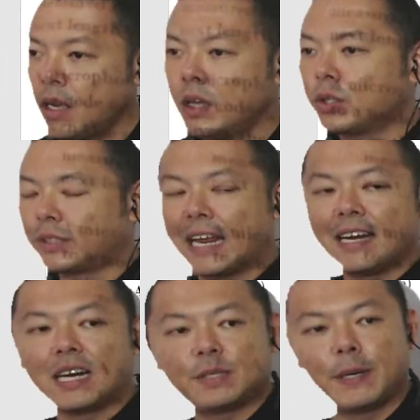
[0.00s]
So
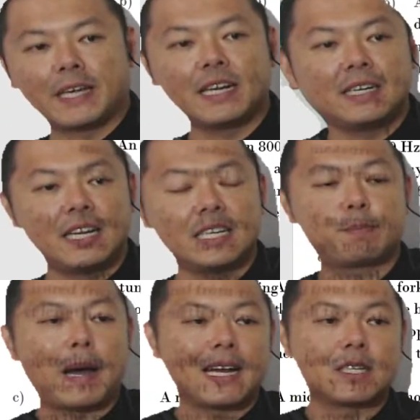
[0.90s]
technically speaking, this
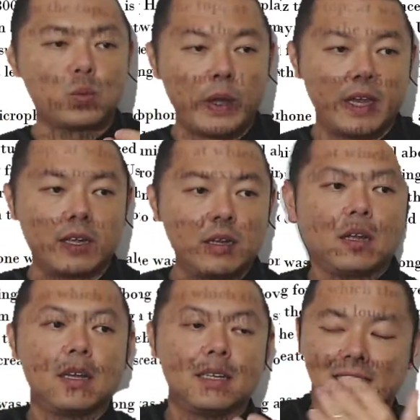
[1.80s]
past week,
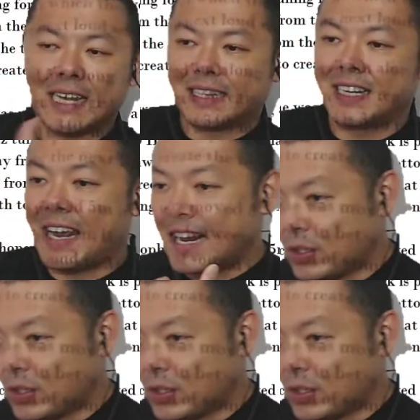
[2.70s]
the Saturday and